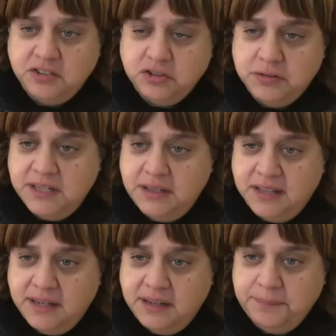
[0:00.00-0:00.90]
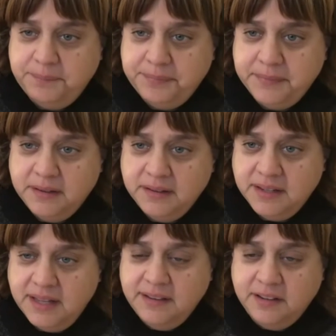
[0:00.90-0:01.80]
a tree then. Yep.
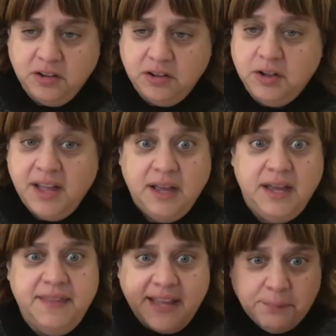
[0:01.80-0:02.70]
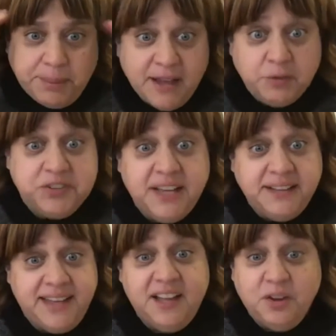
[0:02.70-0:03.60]
and, they could be
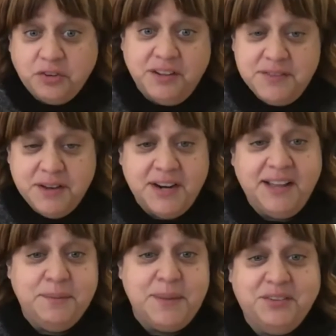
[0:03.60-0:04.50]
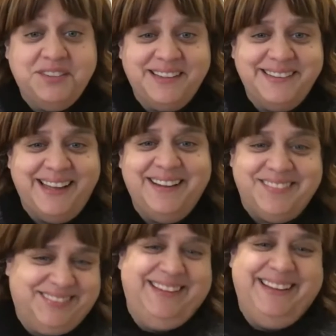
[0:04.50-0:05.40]
outside the house. I've never had them outside the
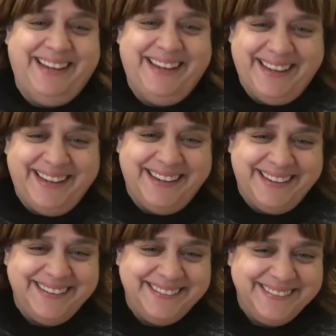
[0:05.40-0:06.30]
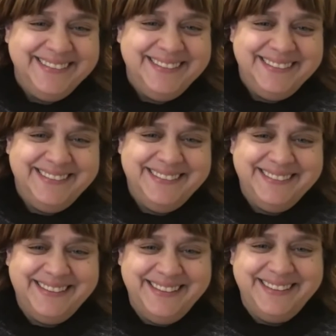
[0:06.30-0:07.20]
house. Oh yeah, really?
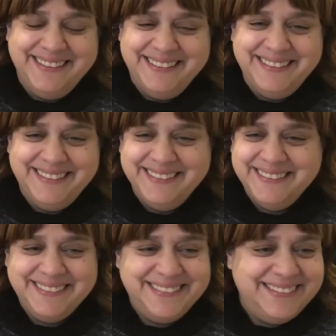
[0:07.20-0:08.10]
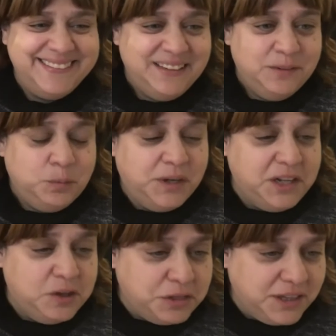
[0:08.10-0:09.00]
That's cool. What do
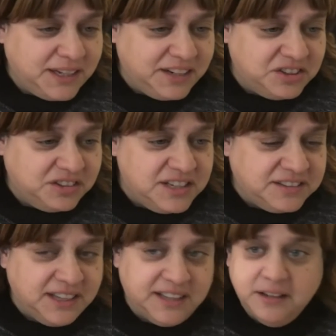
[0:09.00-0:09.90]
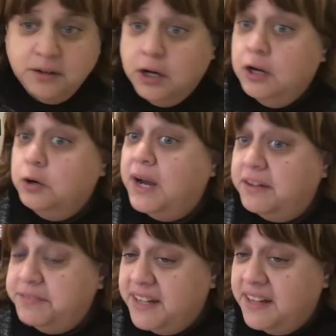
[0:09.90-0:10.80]
you think? Ah. Oh.
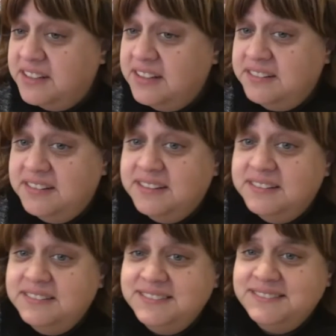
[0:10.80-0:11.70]
oh, Alvi has an idea.